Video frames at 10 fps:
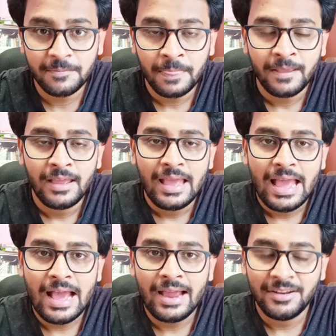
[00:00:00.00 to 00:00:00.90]
it
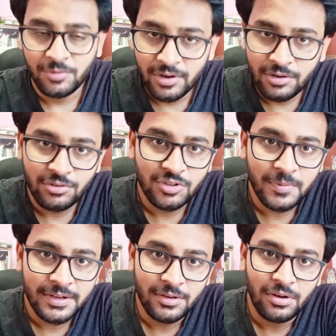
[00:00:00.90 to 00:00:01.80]
and if you are new to this
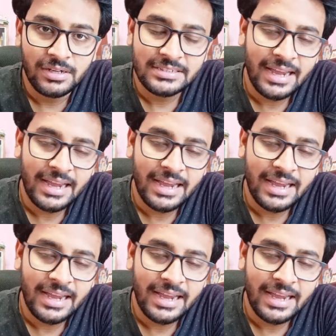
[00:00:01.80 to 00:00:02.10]
particular